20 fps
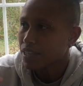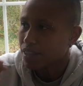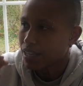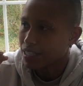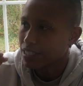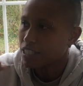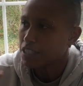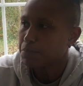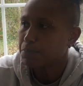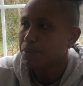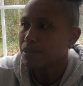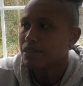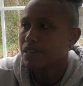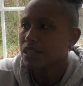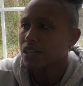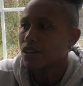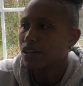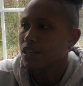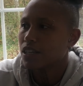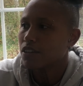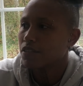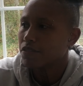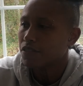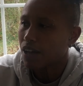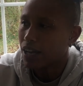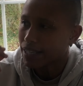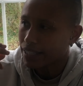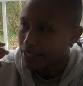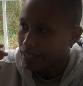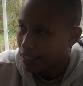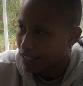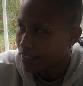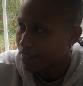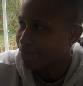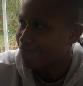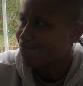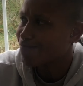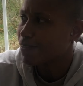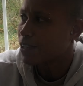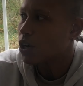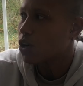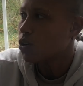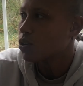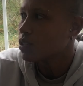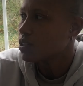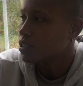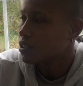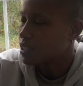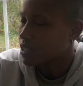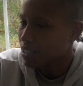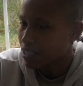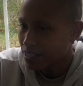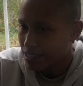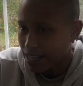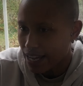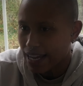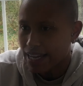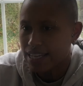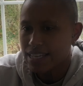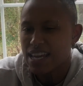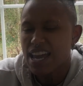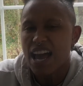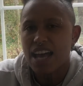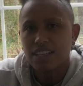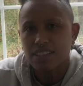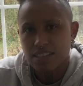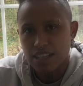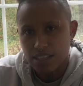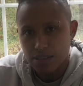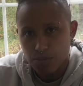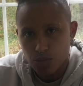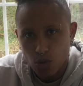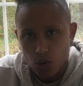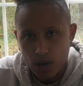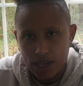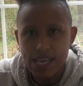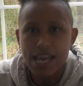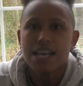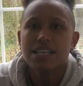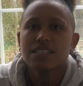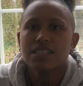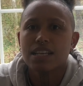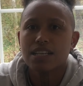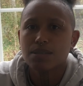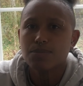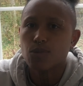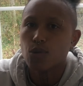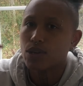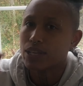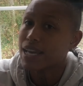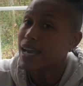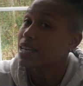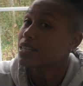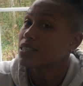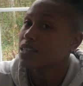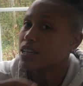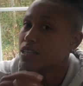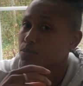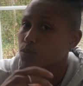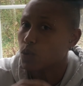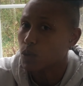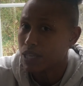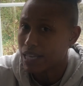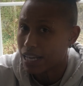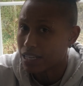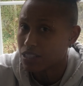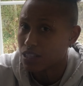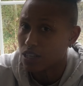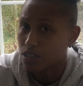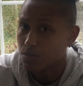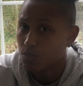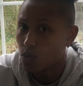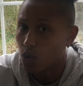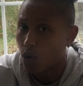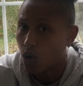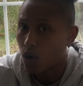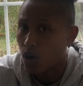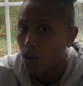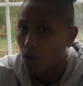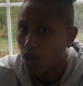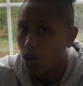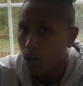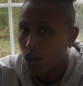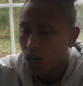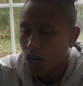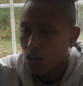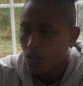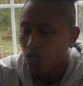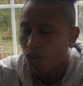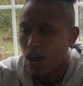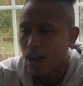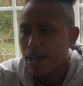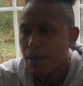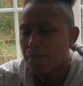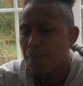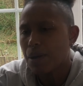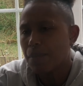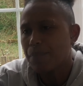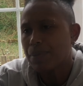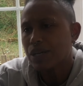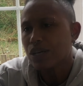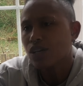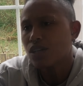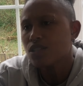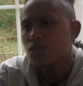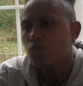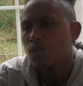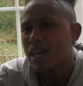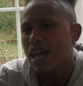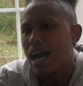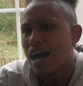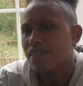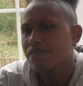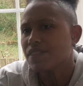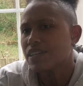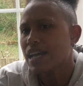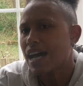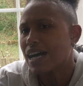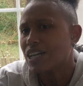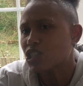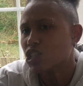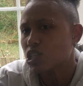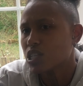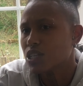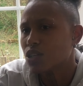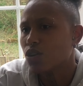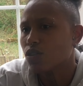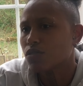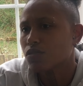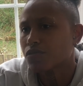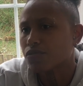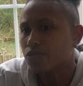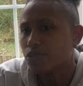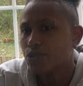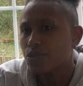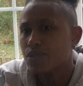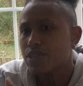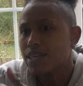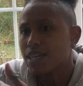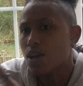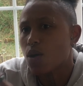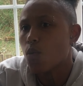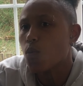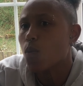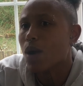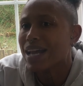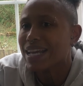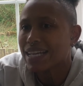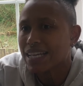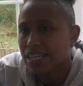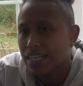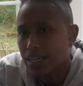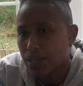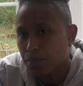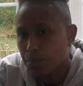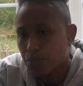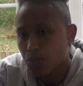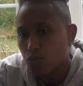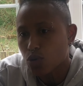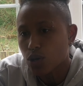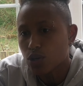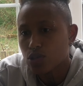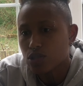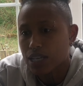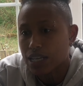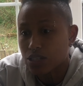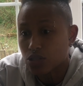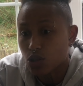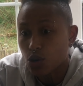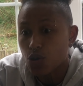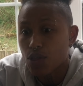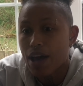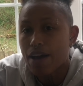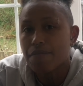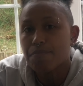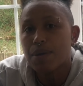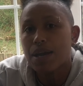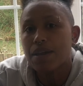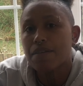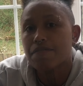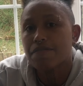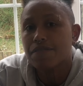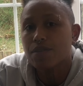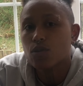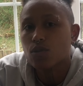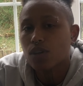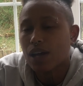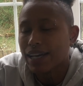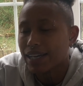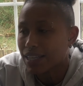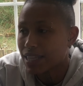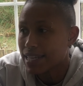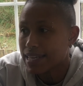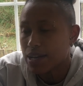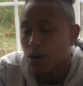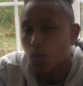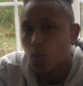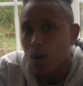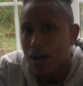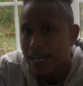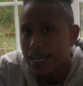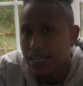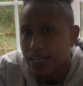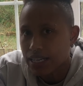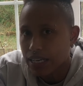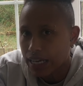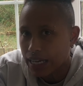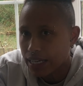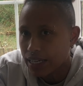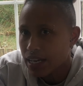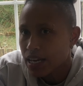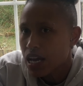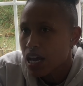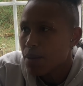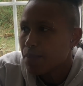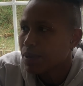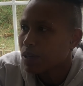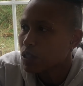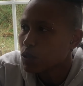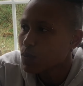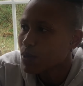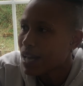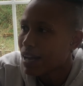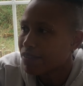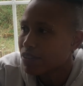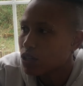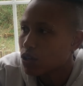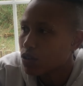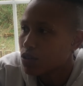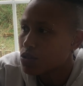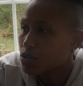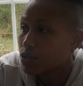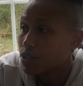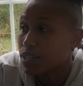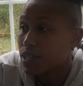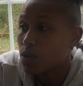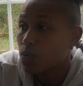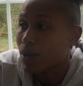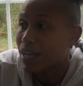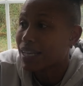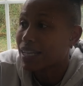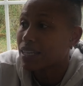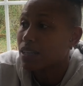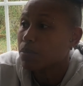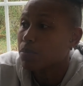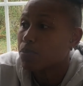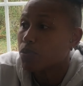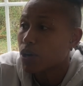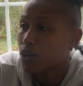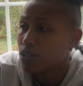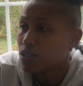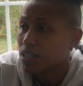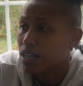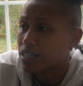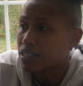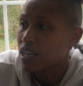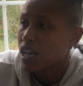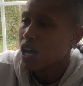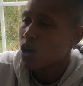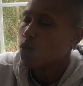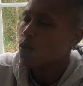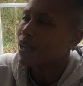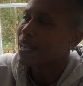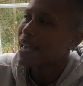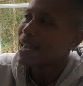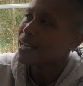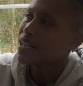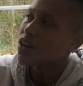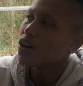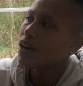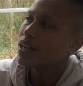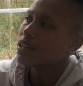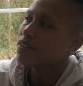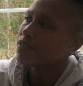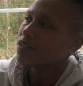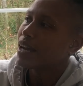that is spirit kind of constantly saying, yes, there's more, yes, there's more, yes, there's more, yes, there's more. Right? But because we haven't actually gone through the awakening process, though that might feel like the awakening, because we haven't gone through the awakening process, we're getting kind of